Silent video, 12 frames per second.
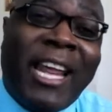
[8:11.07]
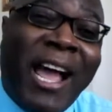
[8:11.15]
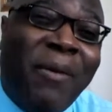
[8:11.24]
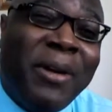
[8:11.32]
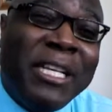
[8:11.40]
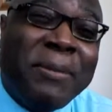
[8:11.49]

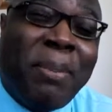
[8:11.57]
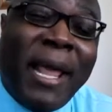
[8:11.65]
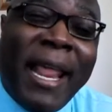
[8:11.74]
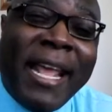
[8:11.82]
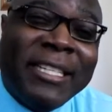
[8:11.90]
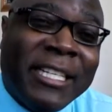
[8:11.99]
touting this
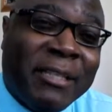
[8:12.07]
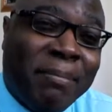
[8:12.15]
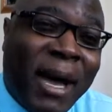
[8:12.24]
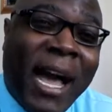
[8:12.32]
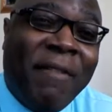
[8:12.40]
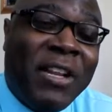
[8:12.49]
plan as this
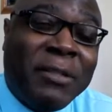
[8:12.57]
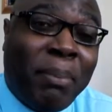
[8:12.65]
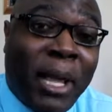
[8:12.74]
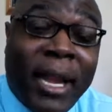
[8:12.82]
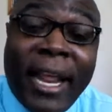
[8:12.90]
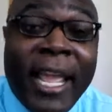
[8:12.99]
marvelous
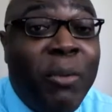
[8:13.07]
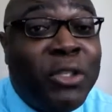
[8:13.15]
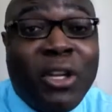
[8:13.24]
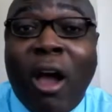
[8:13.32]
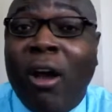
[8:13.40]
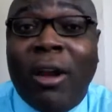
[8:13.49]
plan that he
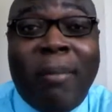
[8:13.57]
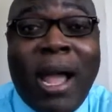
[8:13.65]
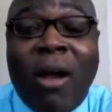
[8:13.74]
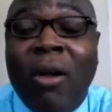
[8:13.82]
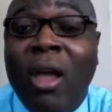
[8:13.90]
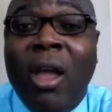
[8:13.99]
was talking
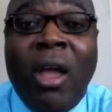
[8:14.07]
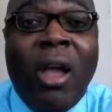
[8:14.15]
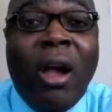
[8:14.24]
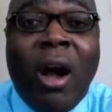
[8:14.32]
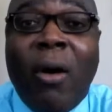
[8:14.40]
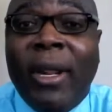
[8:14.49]
about
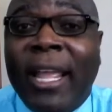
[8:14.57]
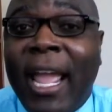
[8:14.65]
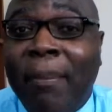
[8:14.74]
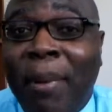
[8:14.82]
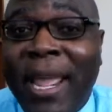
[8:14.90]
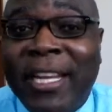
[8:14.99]
on the
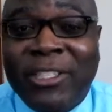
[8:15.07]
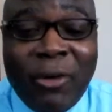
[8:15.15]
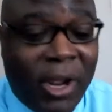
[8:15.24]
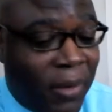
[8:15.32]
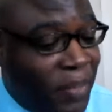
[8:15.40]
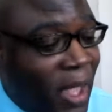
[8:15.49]
campaign
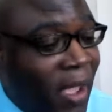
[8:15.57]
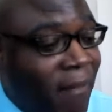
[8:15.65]
trail.